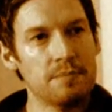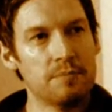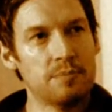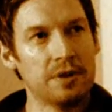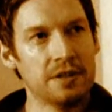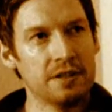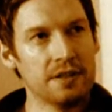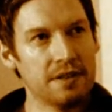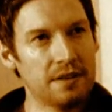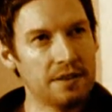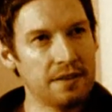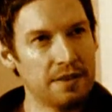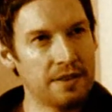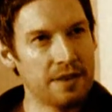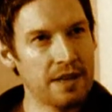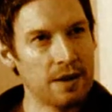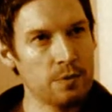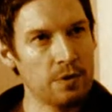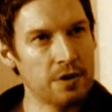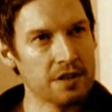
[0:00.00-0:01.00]
but
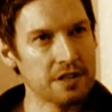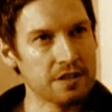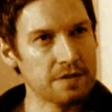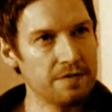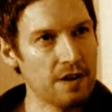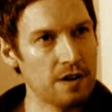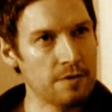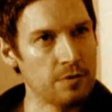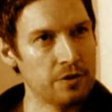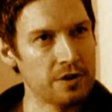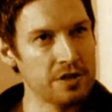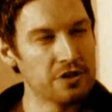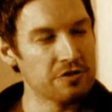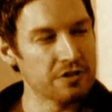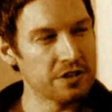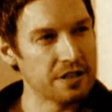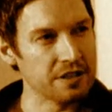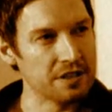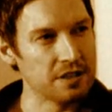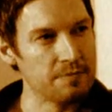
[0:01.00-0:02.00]
their work is far more
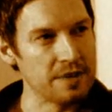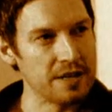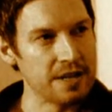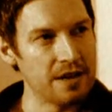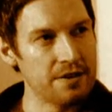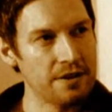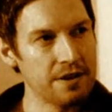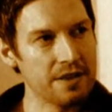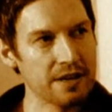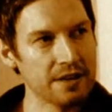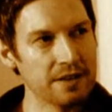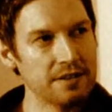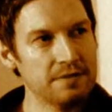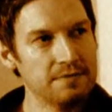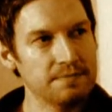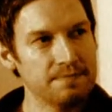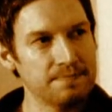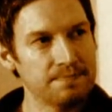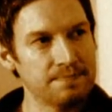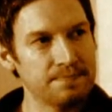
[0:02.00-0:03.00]
interesting to me now. I think.
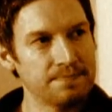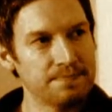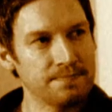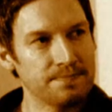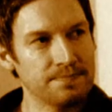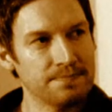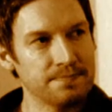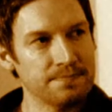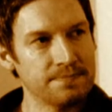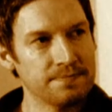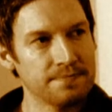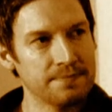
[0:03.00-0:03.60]
Right.